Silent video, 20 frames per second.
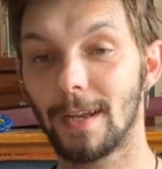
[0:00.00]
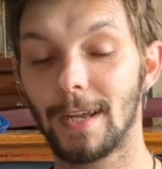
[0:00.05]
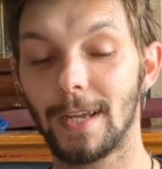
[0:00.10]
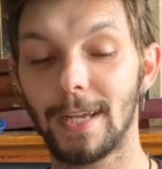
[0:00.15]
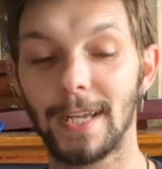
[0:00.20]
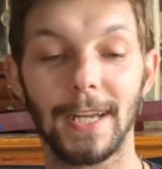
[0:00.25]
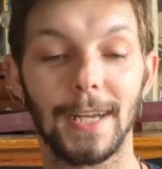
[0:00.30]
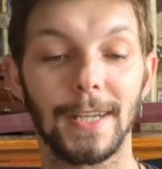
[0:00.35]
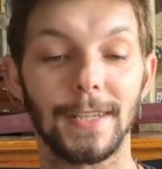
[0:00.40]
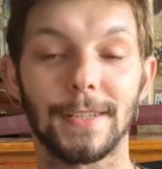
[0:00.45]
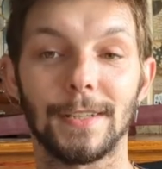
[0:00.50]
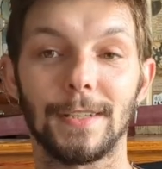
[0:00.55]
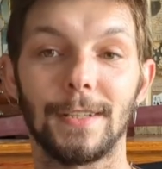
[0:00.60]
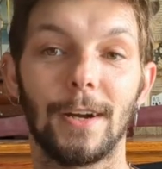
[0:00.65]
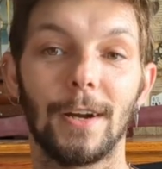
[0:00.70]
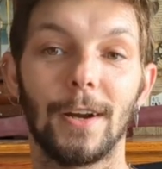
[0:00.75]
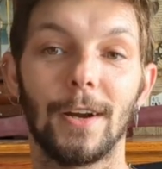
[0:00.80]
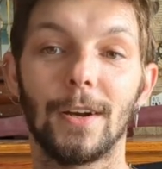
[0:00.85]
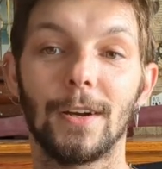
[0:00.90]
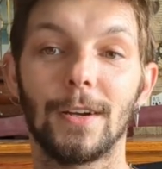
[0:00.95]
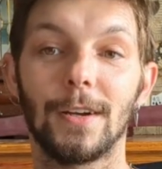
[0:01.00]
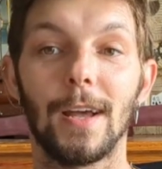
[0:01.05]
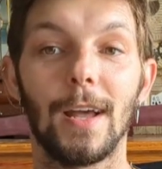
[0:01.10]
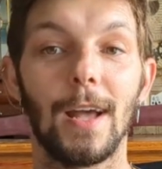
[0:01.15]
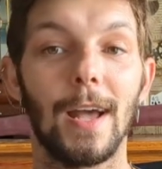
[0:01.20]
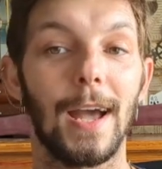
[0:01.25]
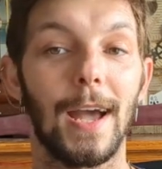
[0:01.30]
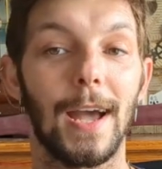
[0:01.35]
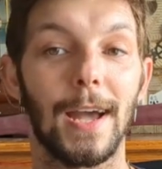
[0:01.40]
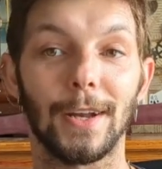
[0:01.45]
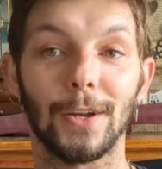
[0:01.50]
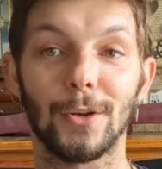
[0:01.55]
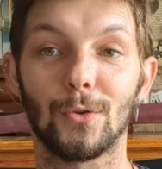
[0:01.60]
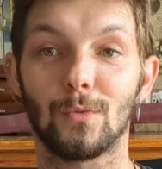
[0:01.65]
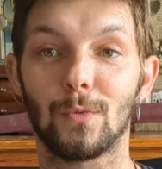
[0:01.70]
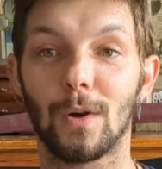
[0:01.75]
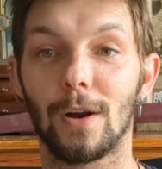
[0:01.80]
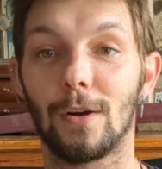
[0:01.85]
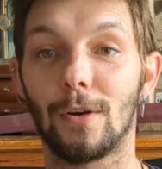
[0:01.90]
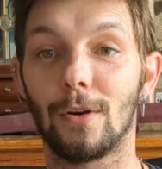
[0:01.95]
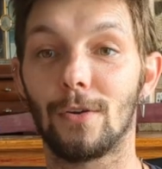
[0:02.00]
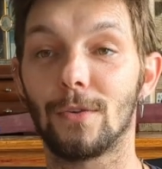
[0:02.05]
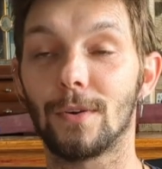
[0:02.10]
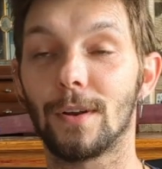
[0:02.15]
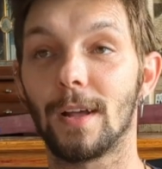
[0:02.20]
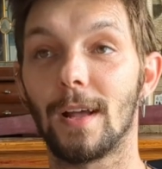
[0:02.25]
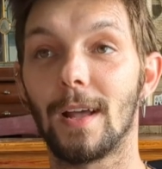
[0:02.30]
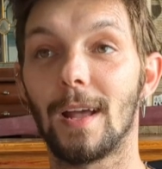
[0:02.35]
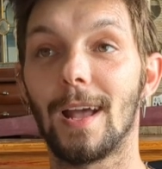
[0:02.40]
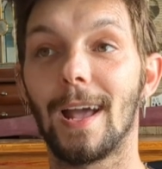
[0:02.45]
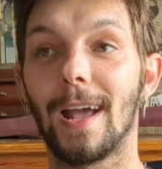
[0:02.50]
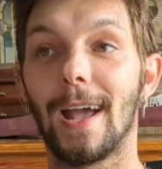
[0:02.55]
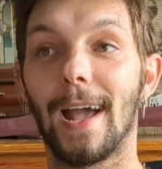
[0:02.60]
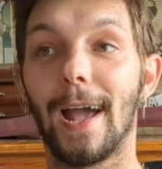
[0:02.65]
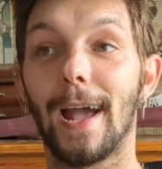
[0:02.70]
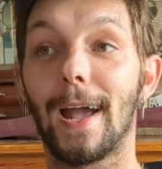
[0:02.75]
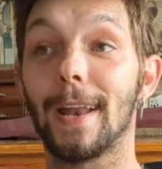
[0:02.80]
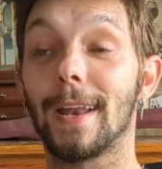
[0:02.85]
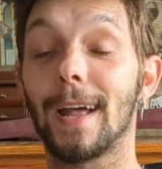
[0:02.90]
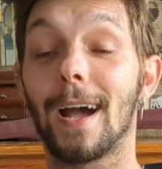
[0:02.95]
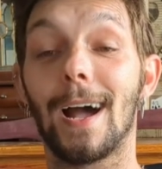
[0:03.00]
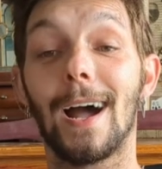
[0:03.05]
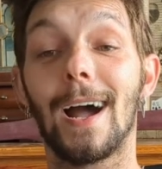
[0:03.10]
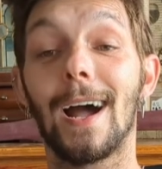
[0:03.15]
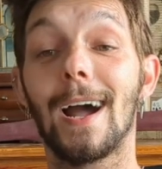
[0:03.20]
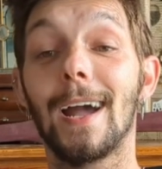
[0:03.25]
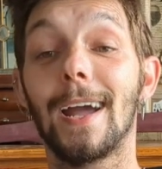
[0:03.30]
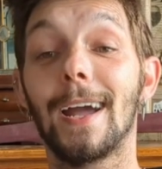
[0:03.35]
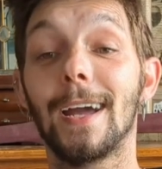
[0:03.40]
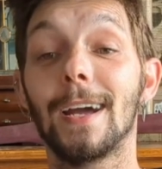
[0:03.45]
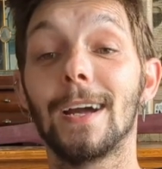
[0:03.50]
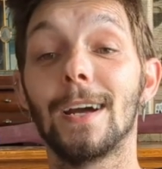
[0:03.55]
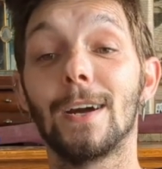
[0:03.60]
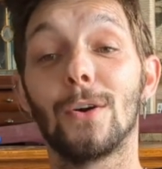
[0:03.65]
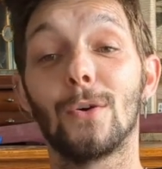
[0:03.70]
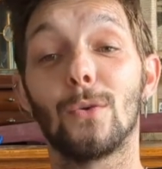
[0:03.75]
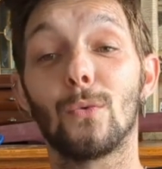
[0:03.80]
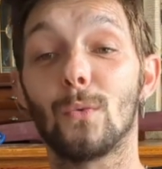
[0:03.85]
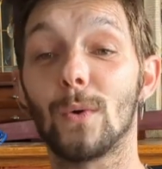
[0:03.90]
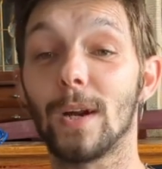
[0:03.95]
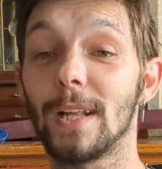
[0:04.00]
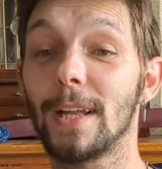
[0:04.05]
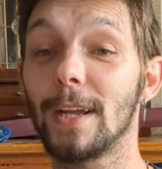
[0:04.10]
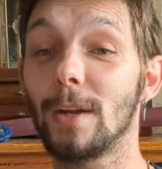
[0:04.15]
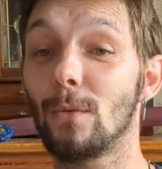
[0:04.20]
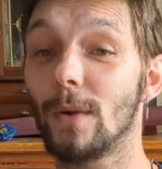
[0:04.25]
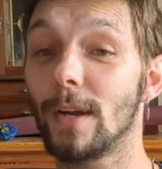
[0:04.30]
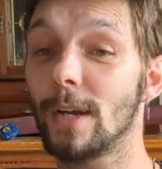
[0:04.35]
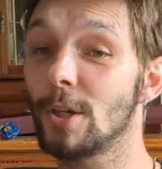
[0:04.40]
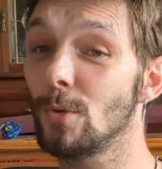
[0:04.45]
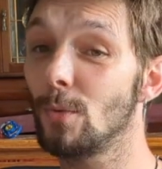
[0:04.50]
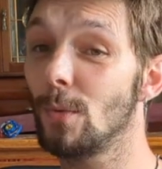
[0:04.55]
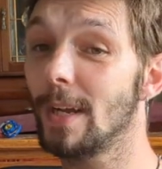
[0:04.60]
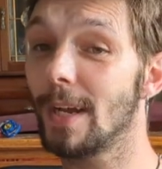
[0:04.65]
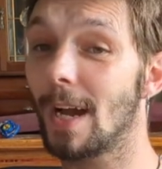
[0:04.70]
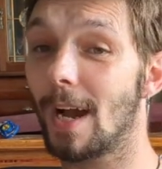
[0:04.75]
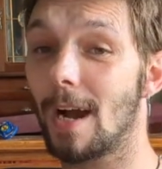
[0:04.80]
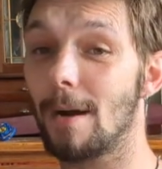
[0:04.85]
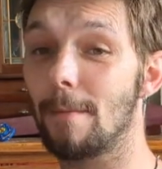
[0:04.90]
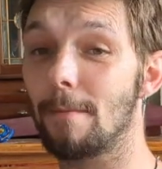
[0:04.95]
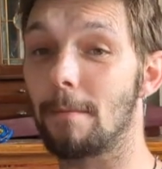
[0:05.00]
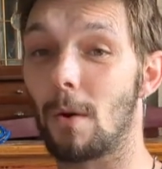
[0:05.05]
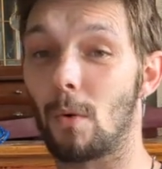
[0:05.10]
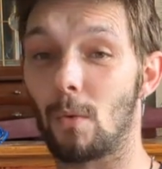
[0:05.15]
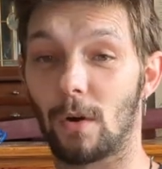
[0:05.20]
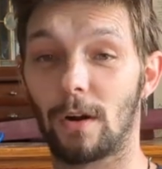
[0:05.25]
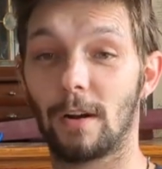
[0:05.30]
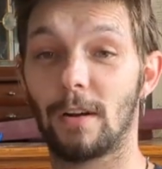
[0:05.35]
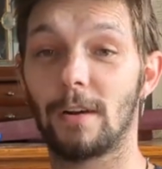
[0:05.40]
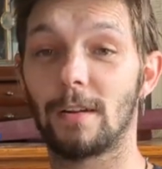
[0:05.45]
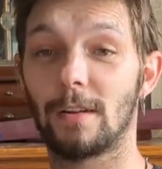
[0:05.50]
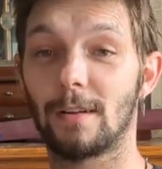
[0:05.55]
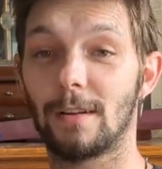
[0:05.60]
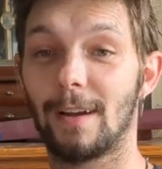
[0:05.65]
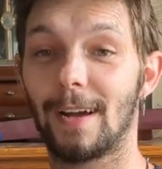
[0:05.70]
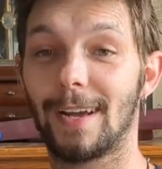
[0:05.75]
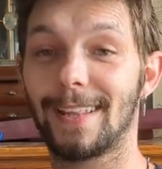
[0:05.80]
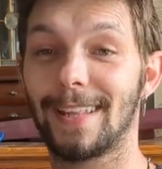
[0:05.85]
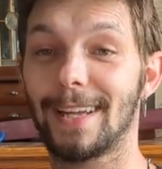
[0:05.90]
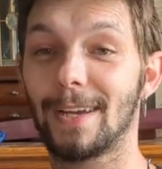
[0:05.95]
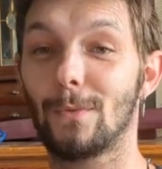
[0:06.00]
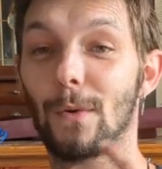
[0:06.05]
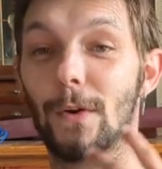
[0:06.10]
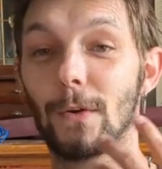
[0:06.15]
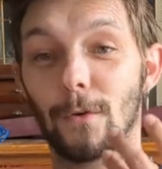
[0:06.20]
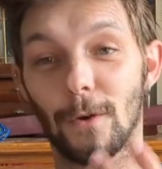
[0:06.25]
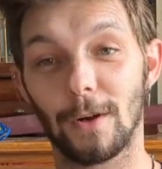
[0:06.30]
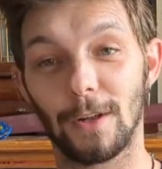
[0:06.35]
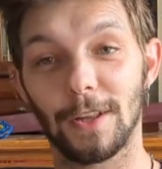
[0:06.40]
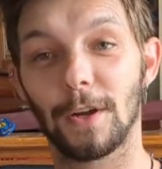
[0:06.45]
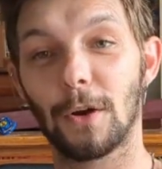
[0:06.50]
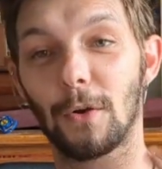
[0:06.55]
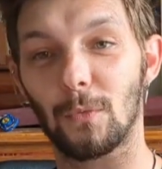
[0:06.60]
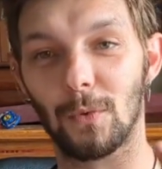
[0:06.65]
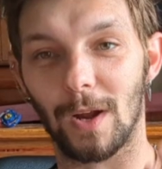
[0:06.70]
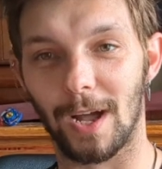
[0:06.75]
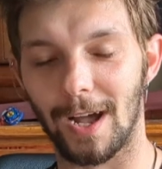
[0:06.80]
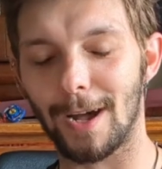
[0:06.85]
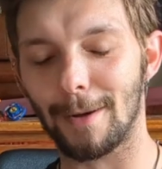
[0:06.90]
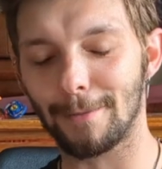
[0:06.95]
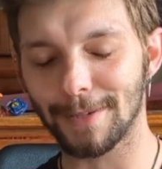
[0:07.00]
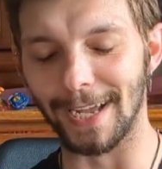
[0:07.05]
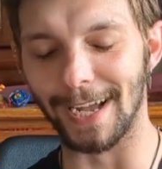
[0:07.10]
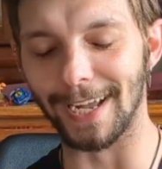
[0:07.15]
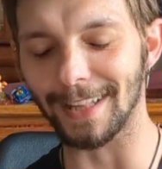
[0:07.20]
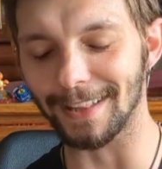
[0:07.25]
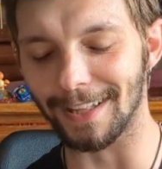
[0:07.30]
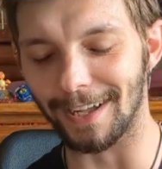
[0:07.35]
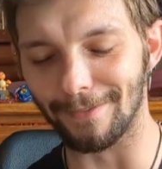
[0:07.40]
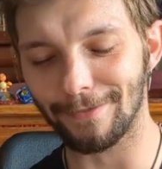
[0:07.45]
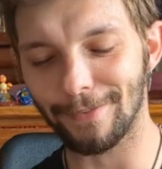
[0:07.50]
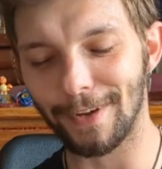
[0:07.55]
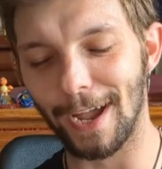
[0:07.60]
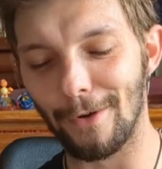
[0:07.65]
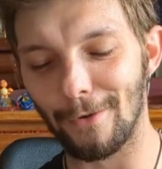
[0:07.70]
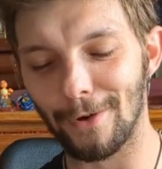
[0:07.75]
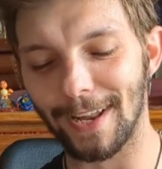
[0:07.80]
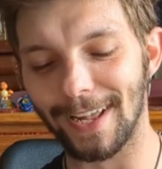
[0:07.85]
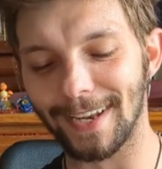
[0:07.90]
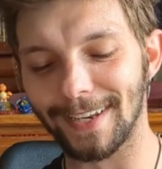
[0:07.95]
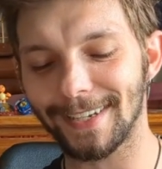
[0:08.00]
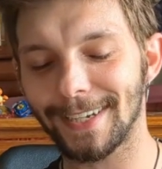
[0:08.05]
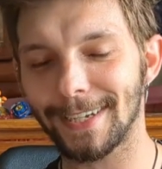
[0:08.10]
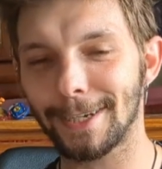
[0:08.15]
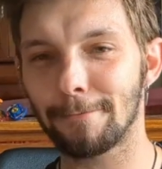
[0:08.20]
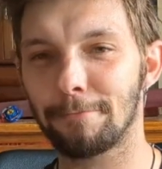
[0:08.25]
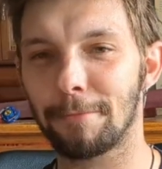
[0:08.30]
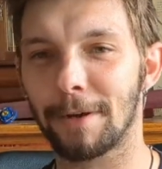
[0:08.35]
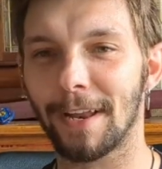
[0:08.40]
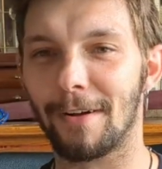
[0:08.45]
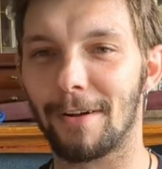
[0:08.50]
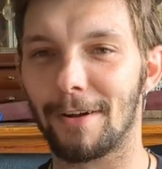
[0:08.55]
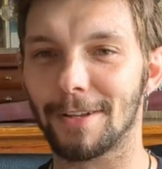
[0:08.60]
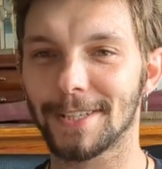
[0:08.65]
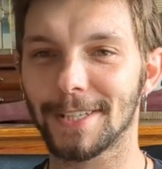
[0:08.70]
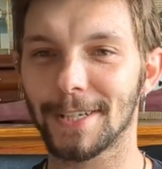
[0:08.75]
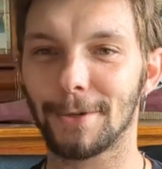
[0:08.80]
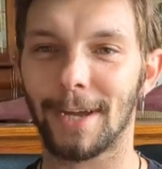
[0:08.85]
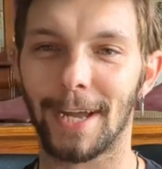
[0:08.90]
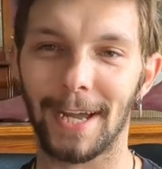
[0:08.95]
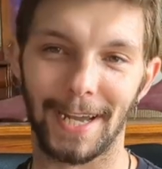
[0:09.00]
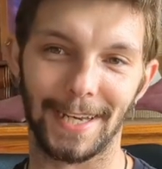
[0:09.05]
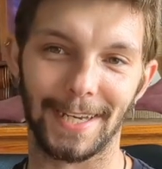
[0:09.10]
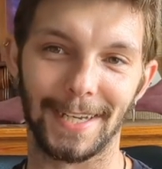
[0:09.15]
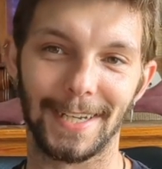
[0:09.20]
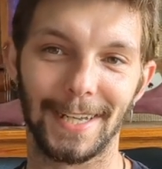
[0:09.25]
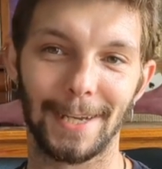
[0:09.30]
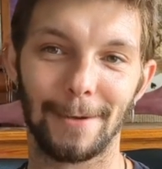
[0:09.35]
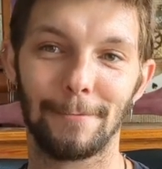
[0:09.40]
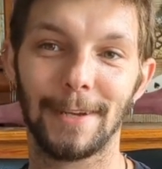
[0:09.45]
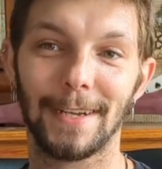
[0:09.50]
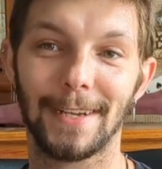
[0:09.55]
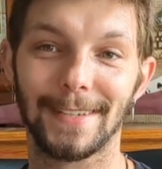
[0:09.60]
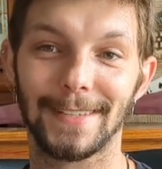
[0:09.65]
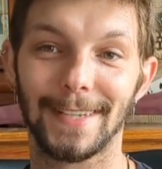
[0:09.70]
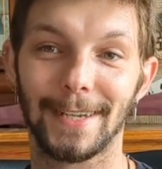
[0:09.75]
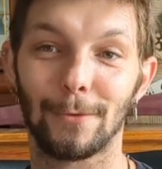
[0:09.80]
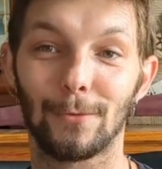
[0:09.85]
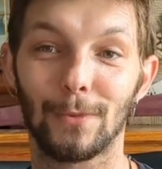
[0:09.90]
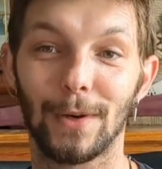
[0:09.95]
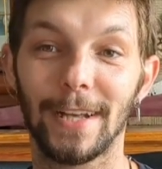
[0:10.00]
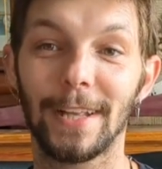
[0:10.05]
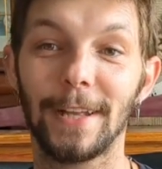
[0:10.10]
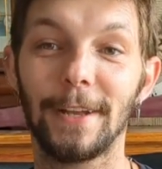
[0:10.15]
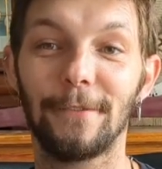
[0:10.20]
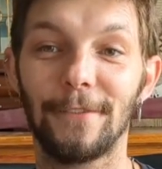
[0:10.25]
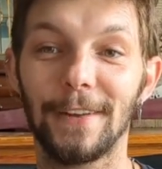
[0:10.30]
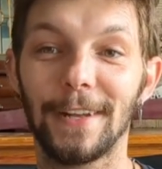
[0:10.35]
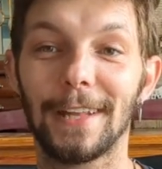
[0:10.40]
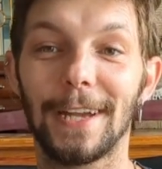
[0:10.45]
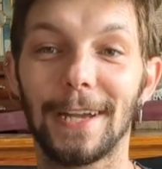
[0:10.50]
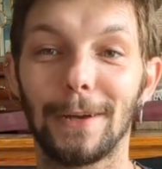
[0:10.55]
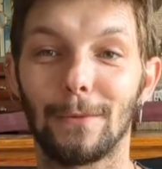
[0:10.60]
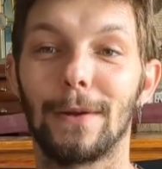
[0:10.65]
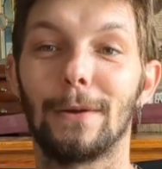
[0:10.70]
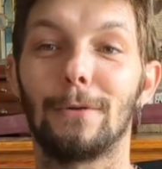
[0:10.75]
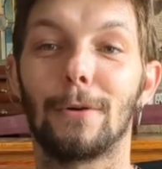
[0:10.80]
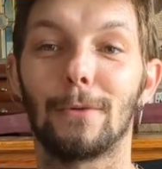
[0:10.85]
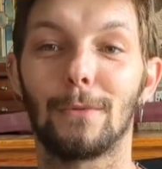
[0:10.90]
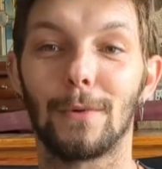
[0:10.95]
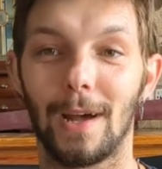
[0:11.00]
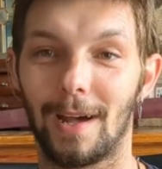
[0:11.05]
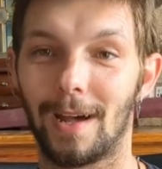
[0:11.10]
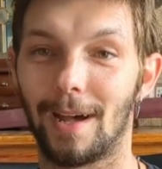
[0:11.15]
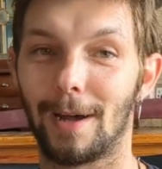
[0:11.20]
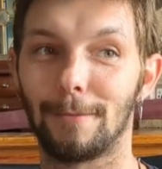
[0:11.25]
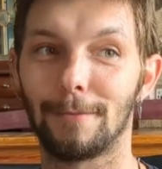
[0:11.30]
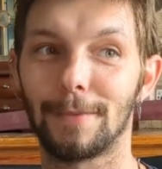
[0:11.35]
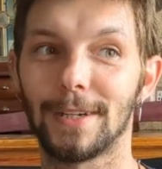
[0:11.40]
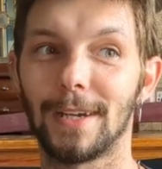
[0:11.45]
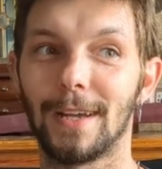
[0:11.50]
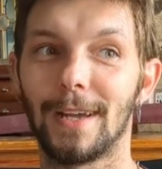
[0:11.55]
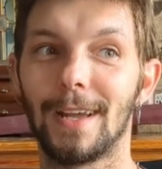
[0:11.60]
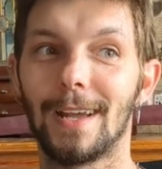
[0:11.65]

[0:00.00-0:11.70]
He has learned and grown, and I really wish we got more. I think we were a little robbed. I loved how it ended, but also hated it because I really feel like we were robbed.